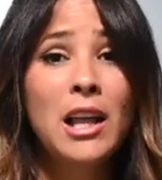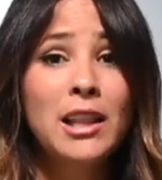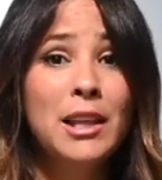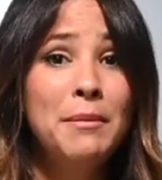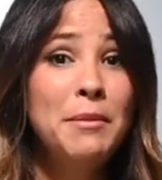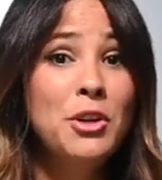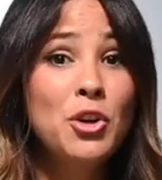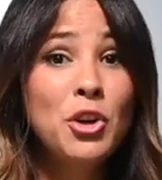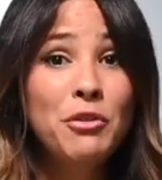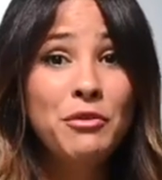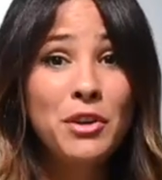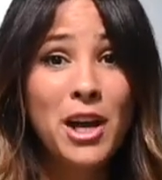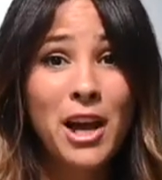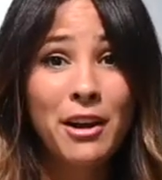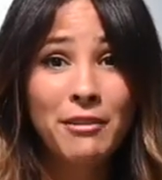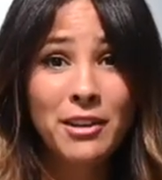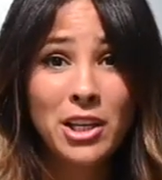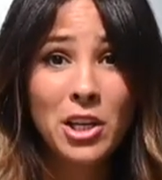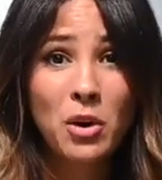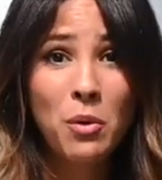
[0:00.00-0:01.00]
Let me know if you
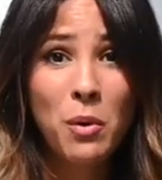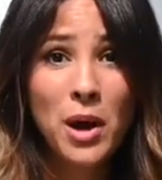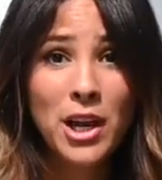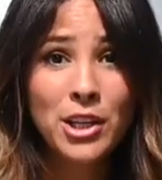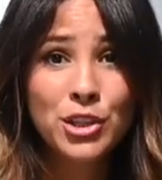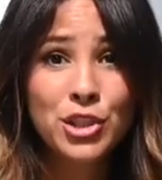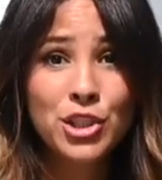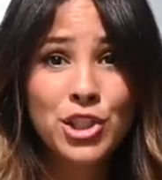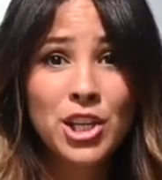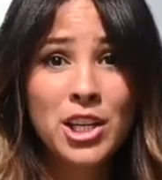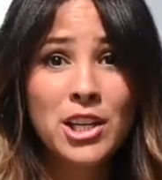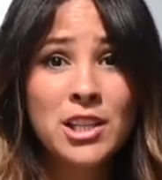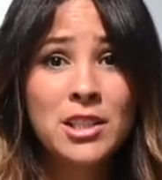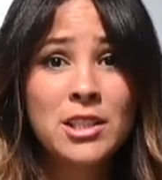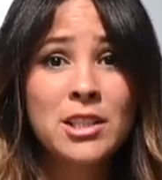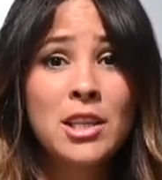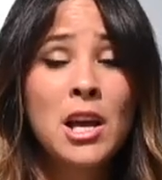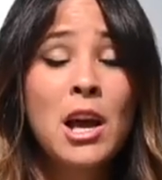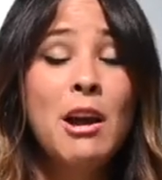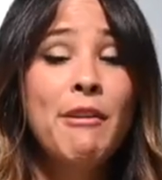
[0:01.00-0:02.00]
have any
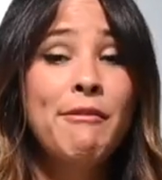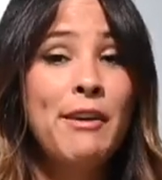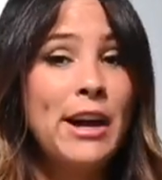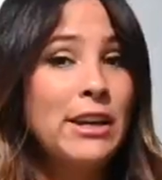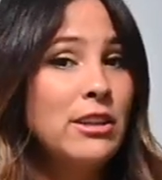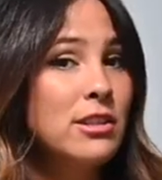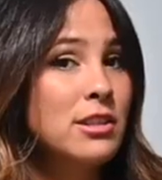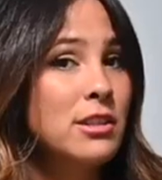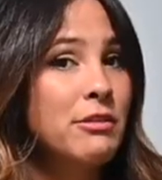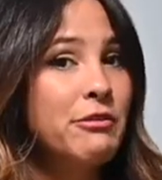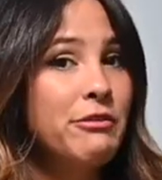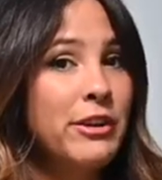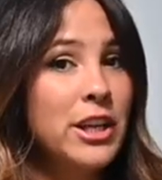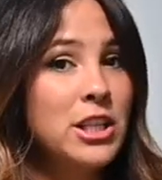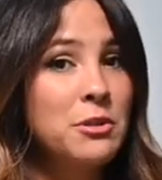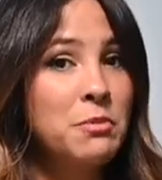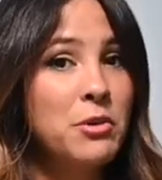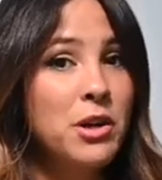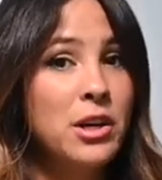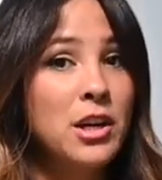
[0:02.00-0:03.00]
questions. Find us on
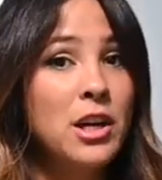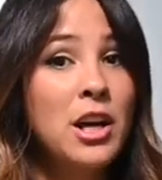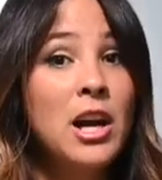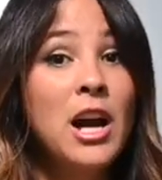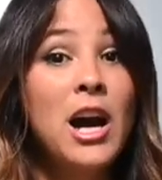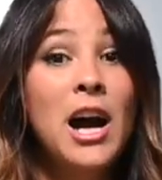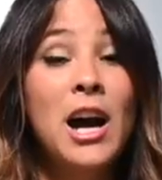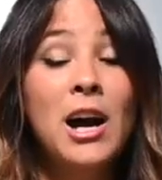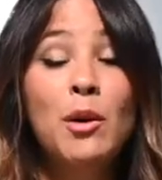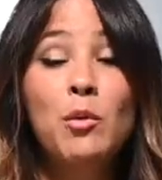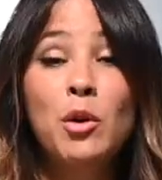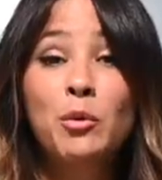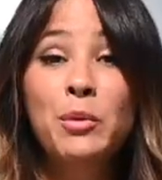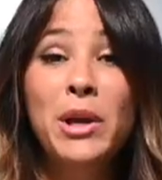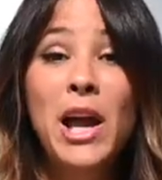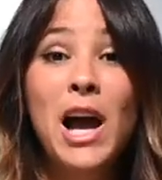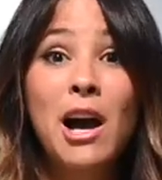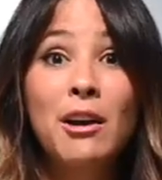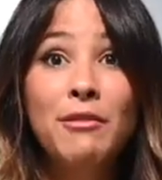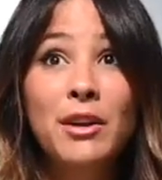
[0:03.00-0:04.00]
Facebook where
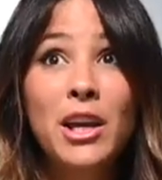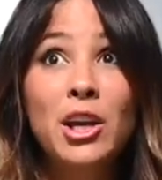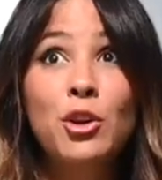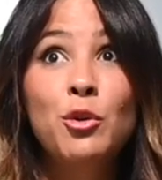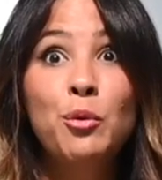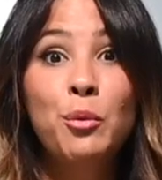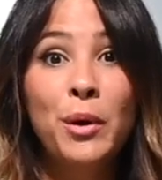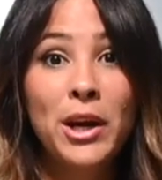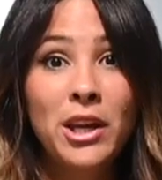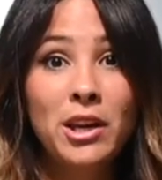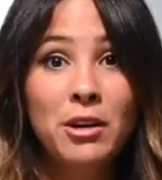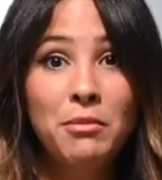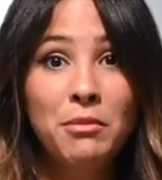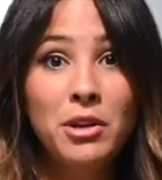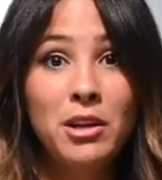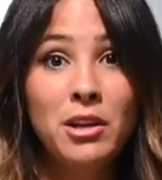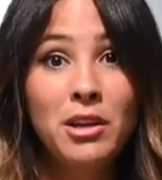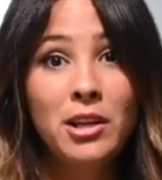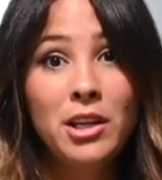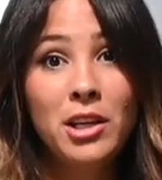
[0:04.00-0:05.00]
we have a great
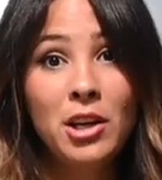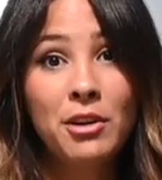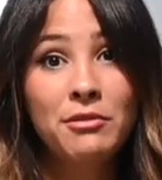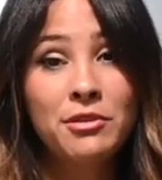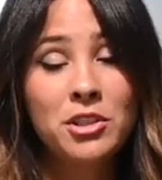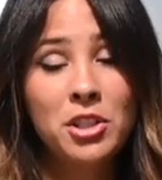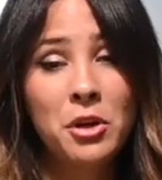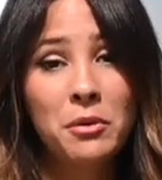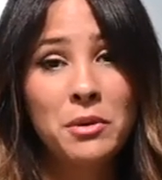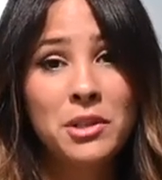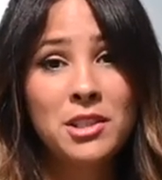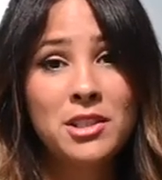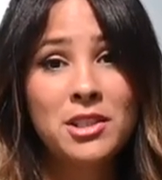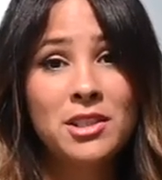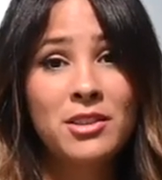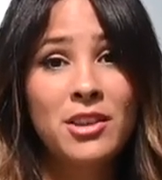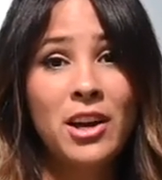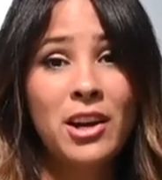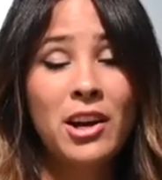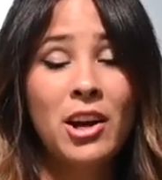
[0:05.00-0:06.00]
community of
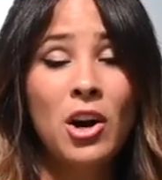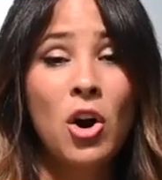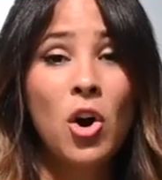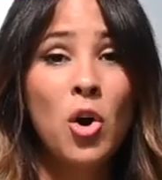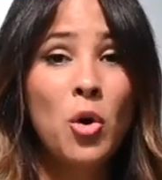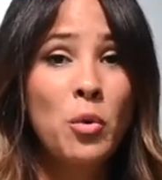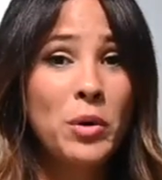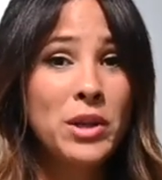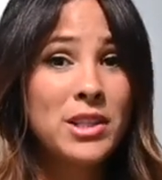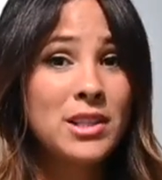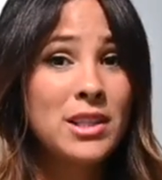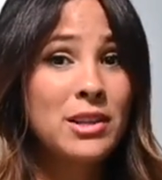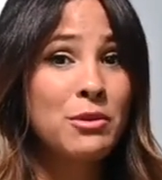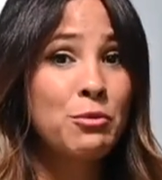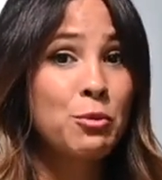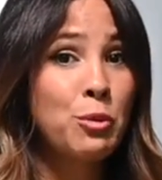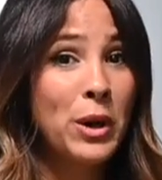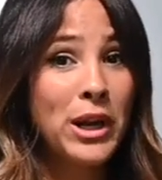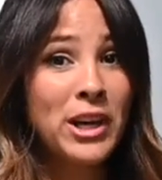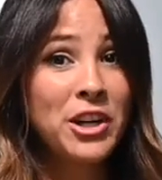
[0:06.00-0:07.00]
sewists that are always
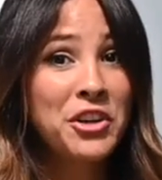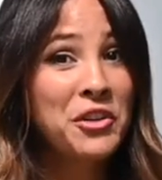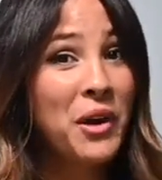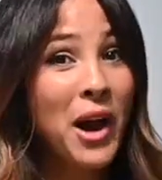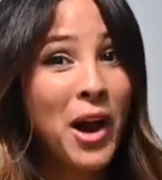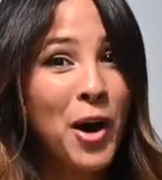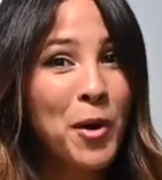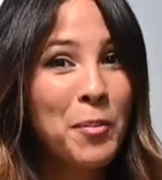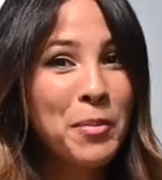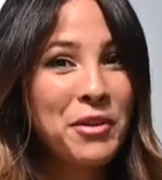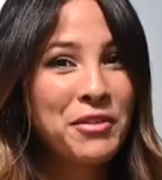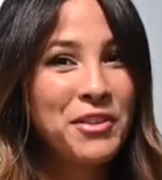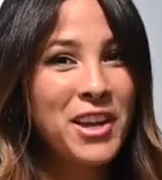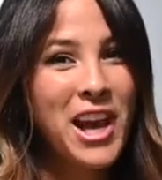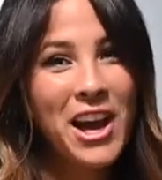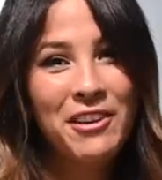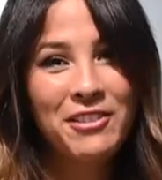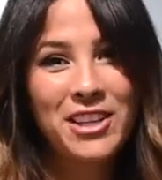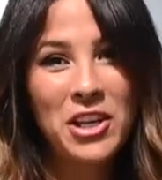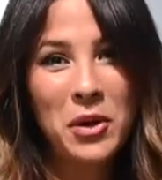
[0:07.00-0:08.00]
ready to help if
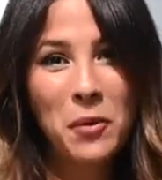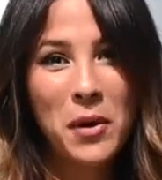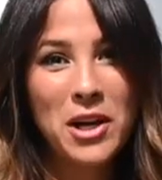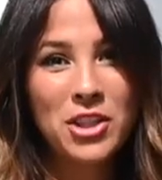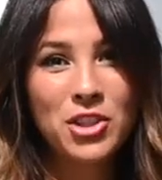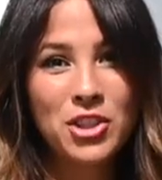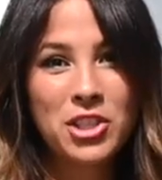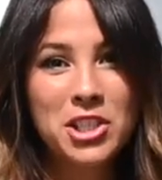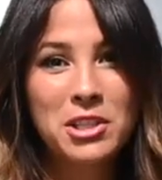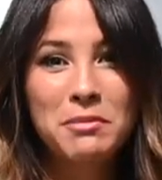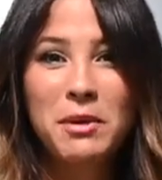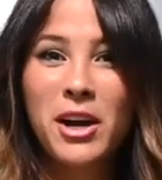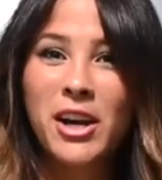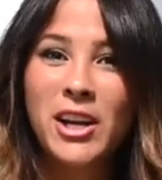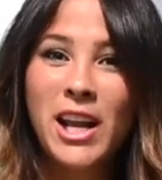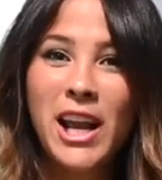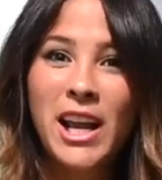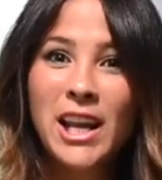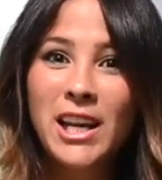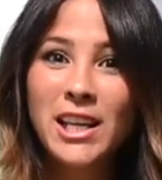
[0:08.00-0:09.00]
you have any questions
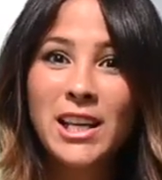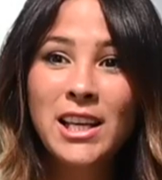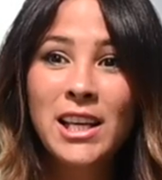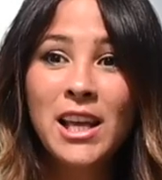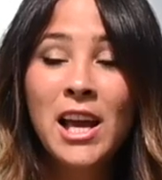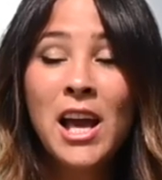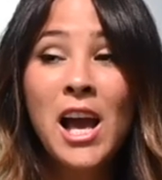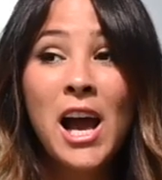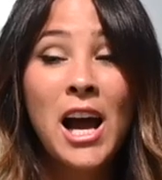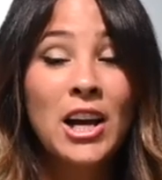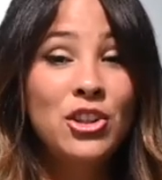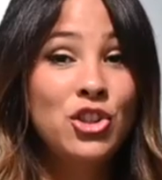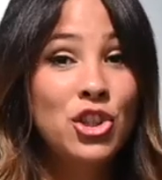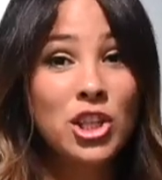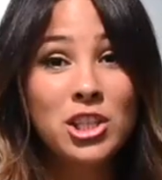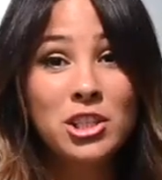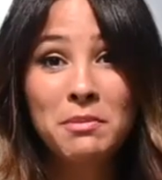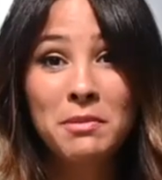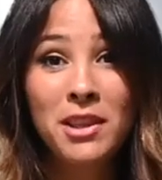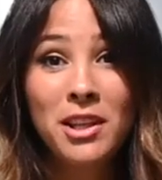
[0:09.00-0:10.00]
about any
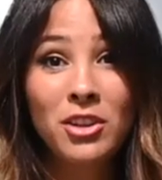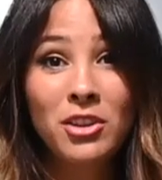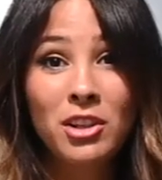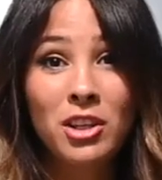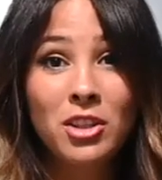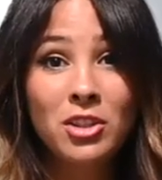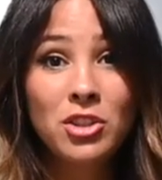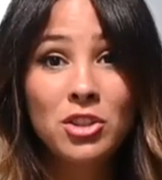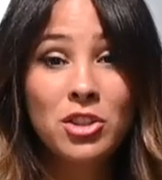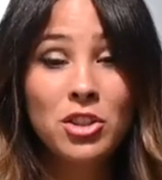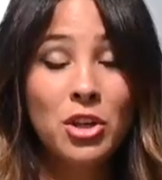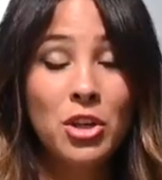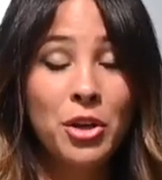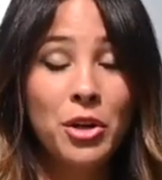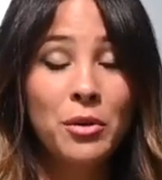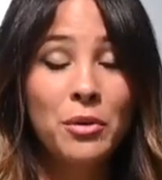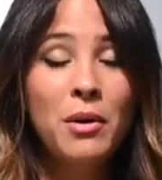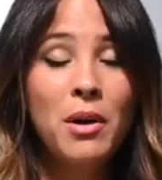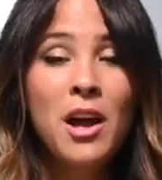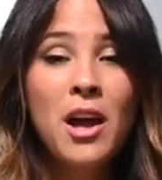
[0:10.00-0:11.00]
adjustment that you need to
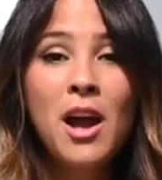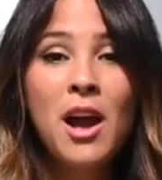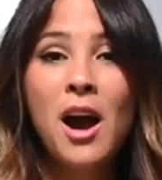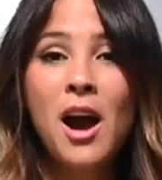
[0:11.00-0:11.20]
do.